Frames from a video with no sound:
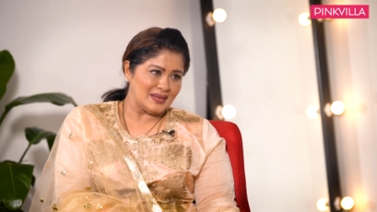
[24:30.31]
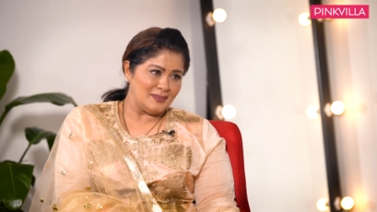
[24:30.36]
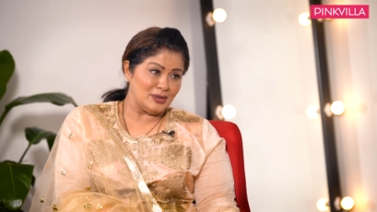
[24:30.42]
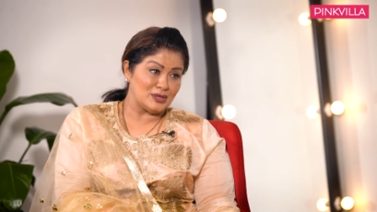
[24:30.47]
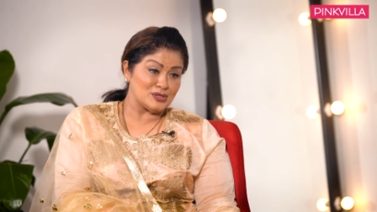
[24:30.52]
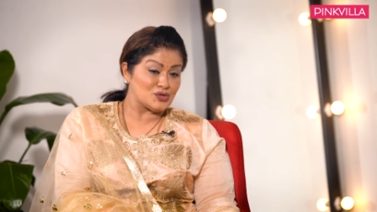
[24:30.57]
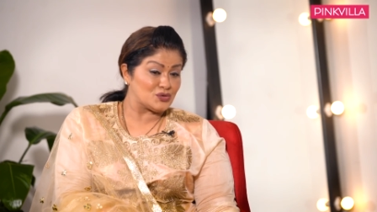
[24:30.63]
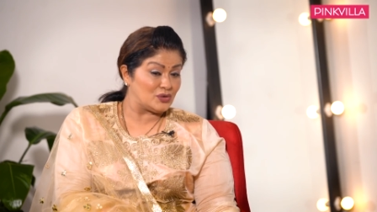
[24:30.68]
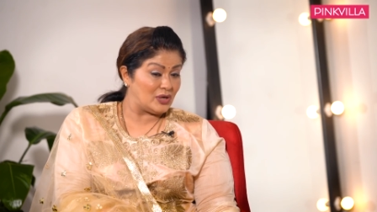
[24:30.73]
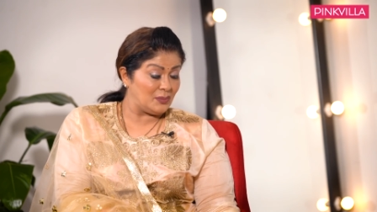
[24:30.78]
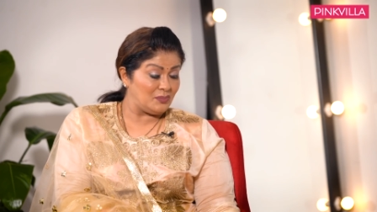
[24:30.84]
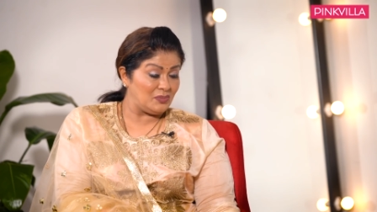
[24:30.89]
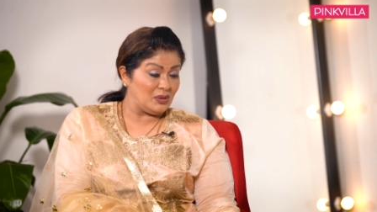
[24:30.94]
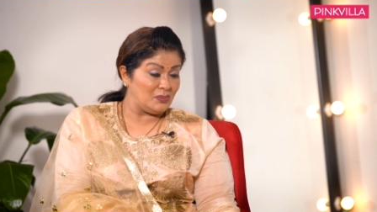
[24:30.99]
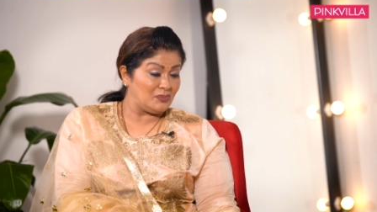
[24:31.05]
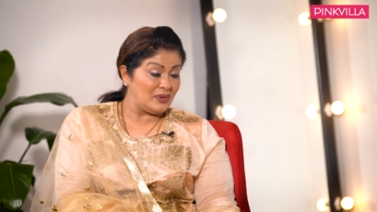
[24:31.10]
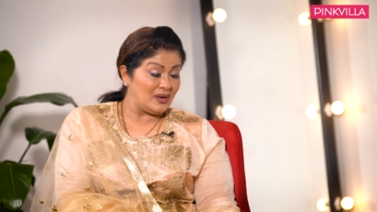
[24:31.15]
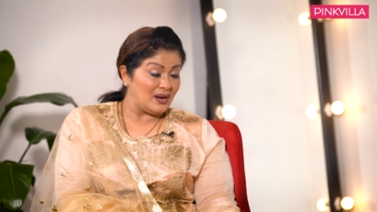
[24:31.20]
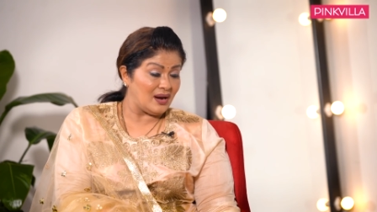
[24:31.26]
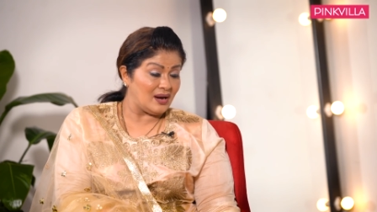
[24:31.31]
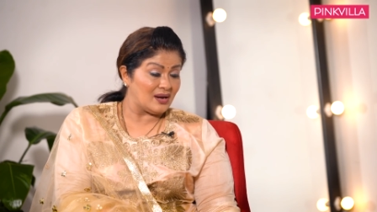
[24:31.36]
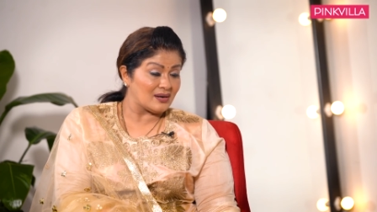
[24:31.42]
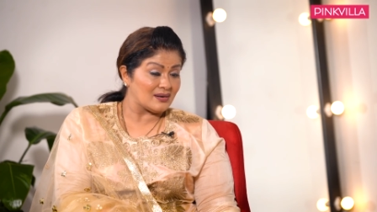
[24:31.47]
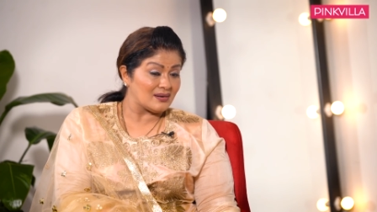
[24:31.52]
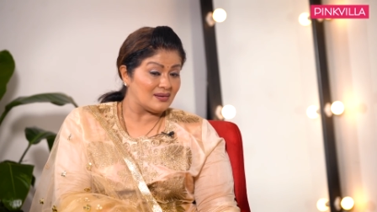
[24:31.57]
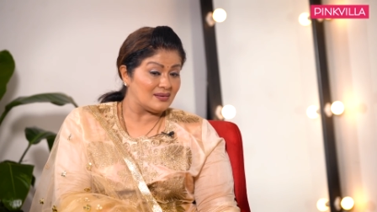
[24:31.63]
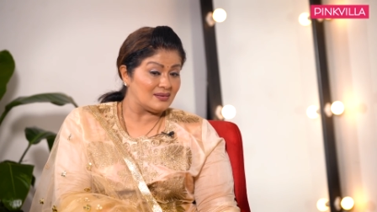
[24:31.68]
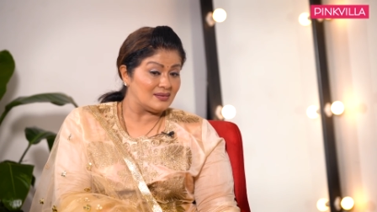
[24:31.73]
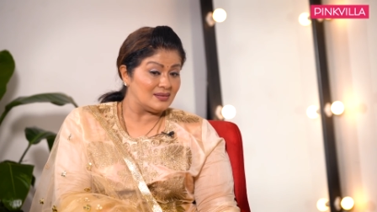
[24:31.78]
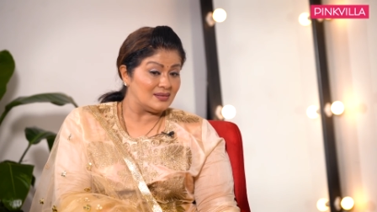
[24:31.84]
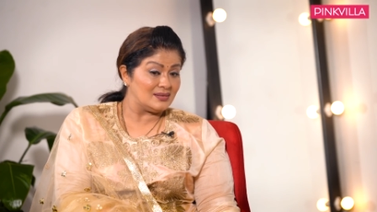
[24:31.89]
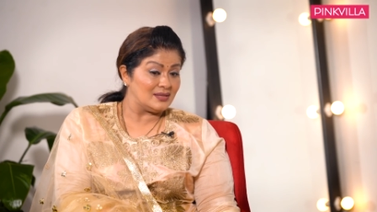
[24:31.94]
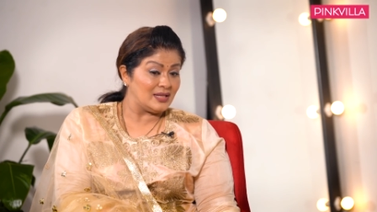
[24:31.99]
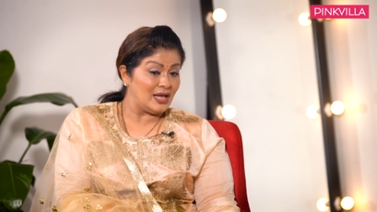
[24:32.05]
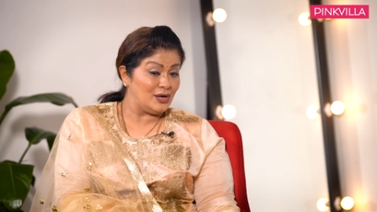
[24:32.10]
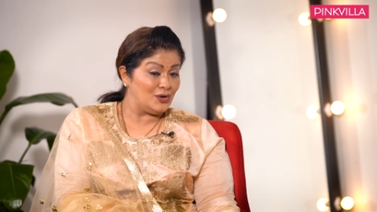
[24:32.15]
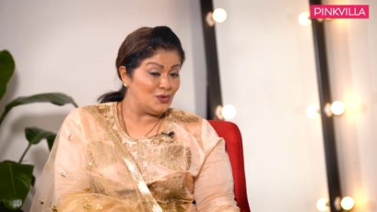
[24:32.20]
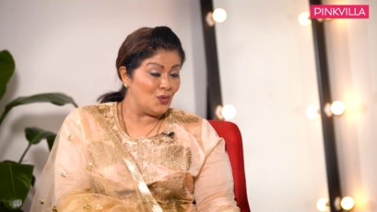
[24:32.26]
because today people are
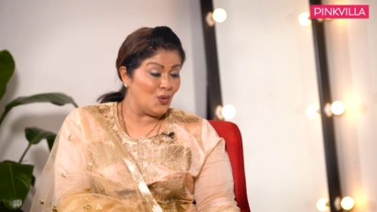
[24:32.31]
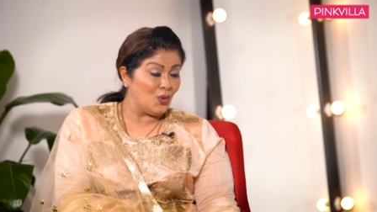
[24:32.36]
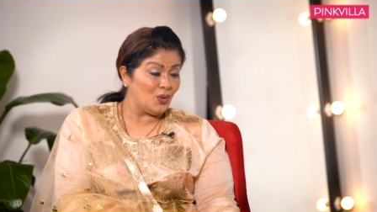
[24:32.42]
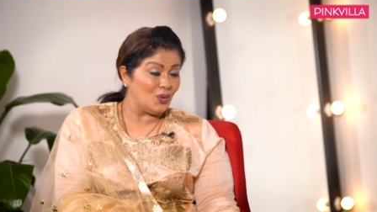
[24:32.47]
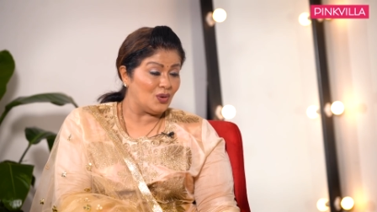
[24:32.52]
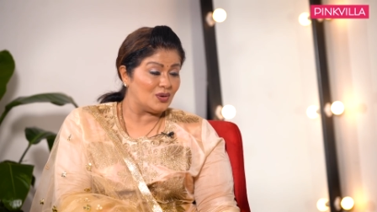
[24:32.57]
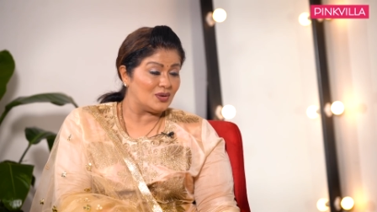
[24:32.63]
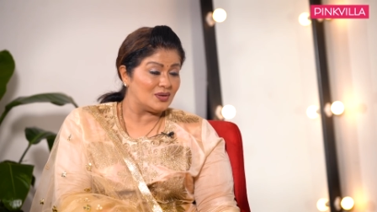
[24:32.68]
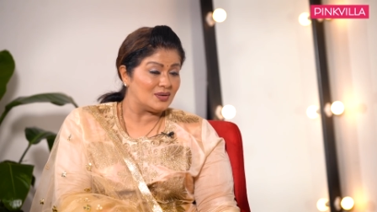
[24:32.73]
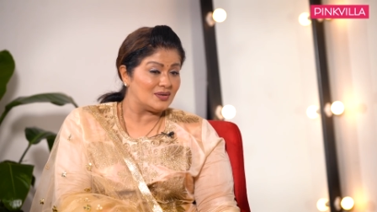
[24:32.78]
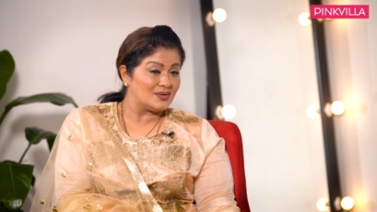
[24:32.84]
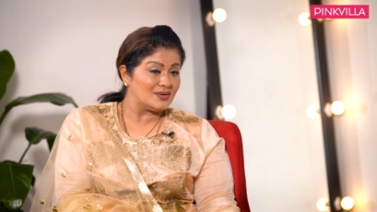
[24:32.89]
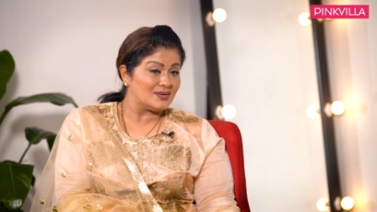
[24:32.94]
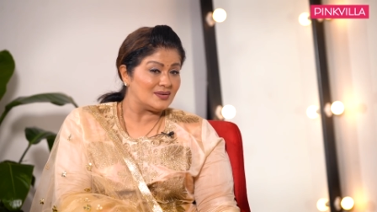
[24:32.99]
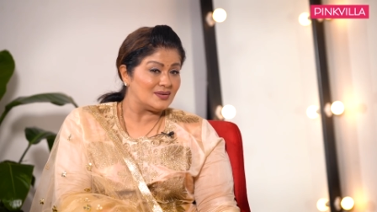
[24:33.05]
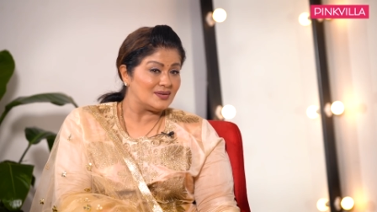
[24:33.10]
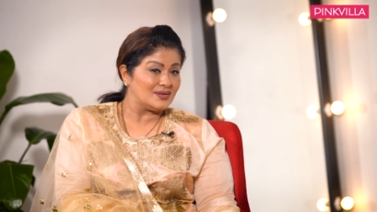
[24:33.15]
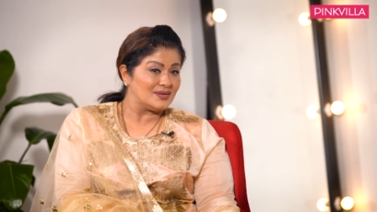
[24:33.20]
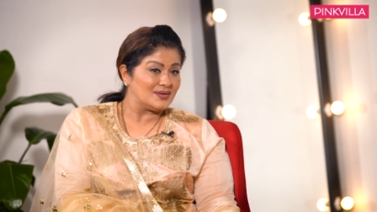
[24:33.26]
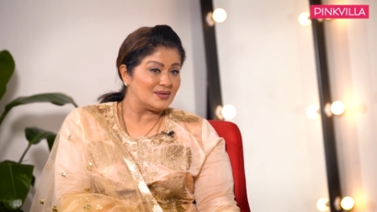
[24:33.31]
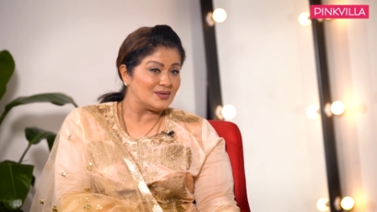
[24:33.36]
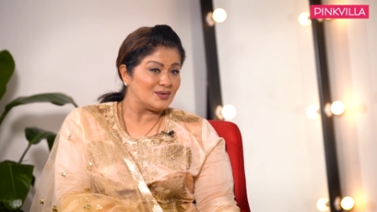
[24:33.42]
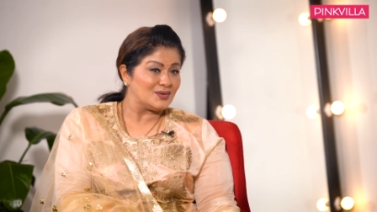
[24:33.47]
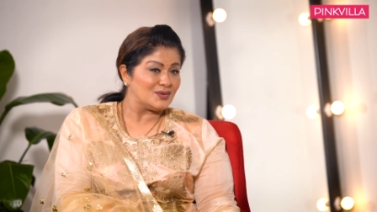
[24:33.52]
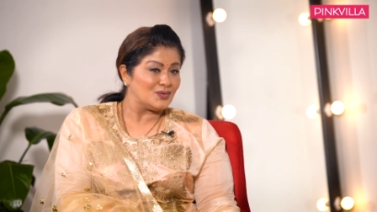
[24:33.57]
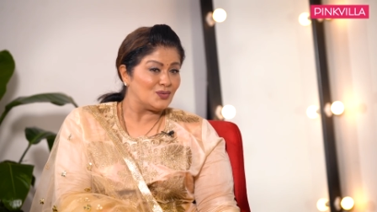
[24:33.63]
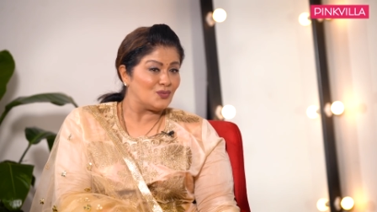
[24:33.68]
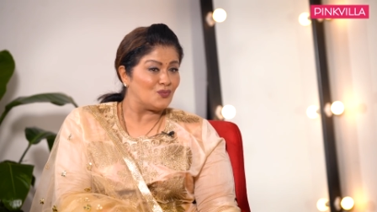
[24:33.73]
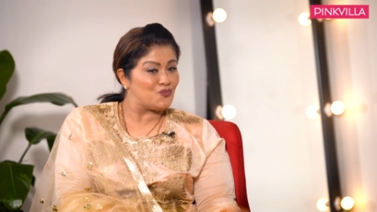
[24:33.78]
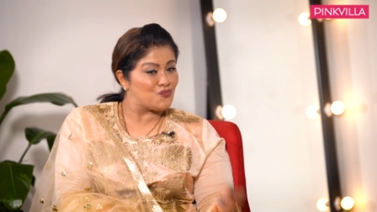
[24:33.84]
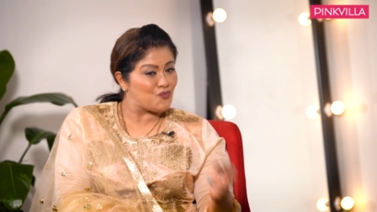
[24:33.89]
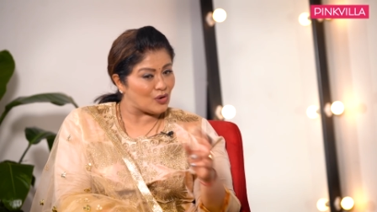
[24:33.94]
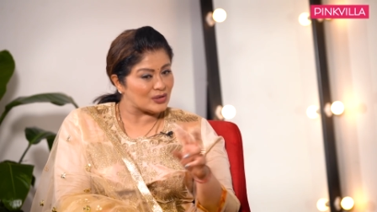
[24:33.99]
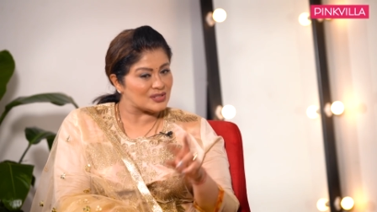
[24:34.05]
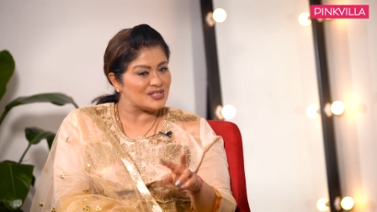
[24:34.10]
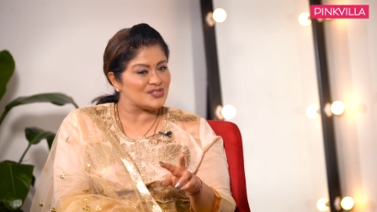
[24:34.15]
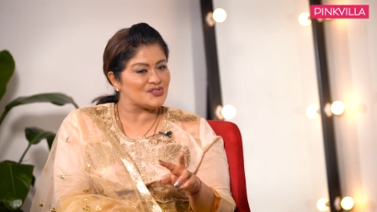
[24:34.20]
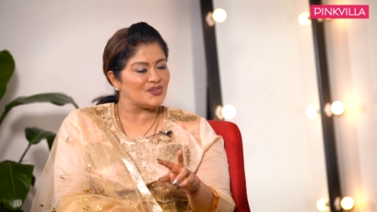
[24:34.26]
they know
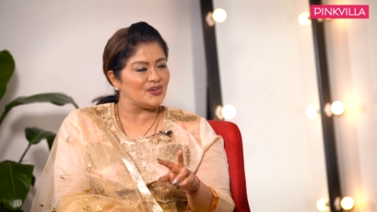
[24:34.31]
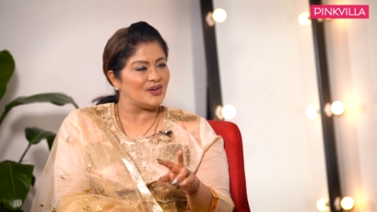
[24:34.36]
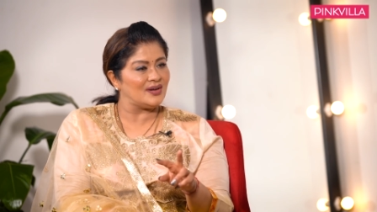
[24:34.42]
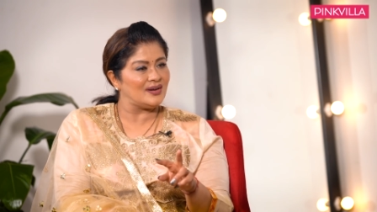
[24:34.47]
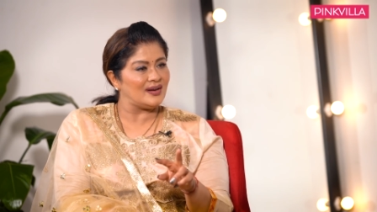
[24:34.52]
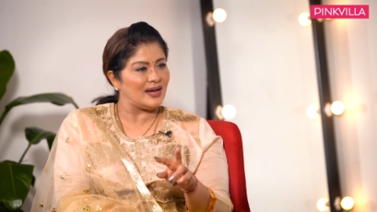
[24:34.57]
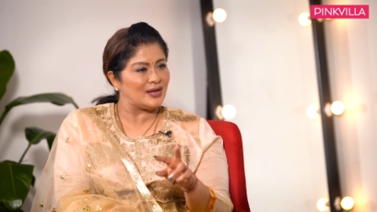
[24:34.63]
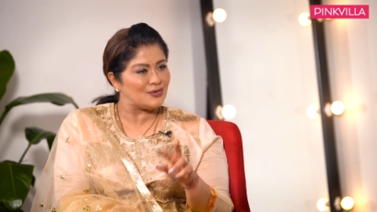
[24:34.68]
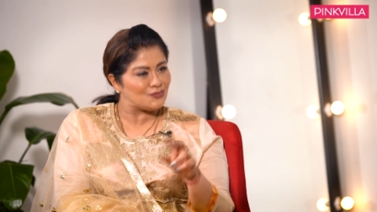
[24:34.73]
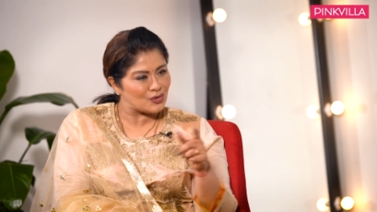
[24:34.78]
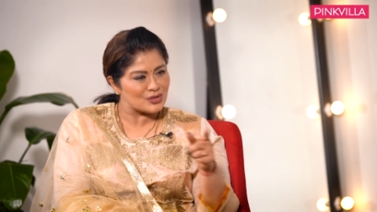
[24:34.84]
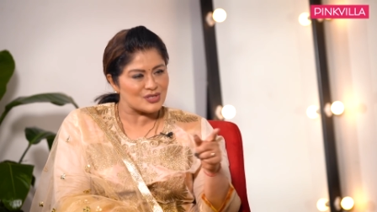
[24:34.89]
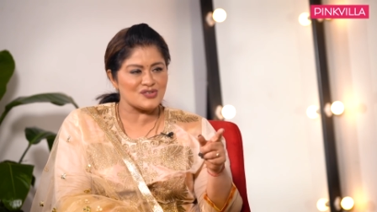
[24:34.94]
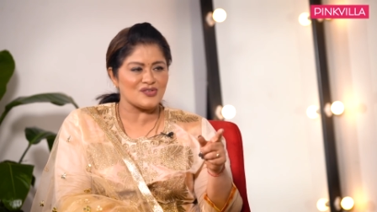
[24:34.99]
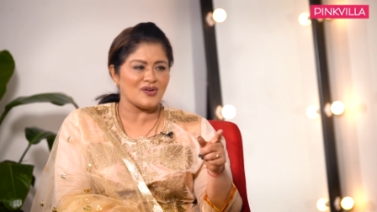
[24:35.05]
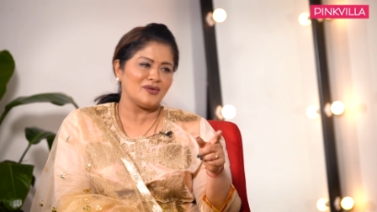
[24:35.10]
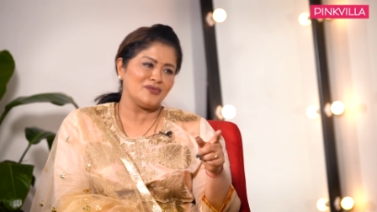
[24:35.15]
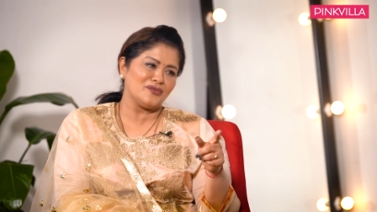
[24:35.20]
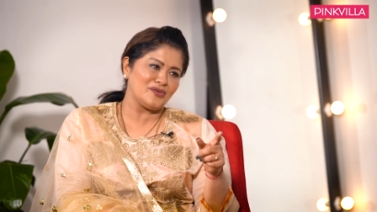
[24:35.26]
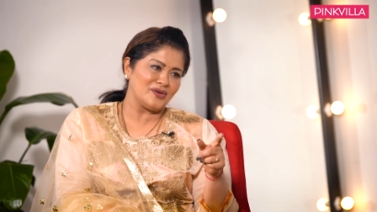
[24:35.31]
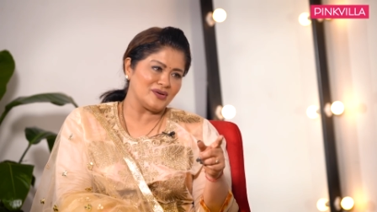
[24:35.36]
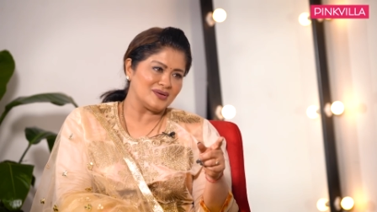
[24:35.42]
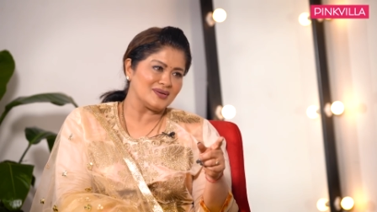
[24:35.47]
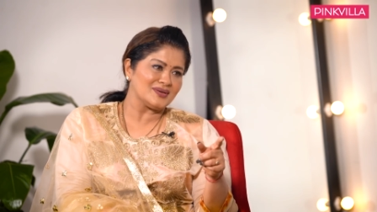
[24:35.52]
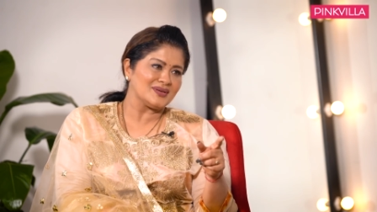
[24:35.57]
what is real and what is unreal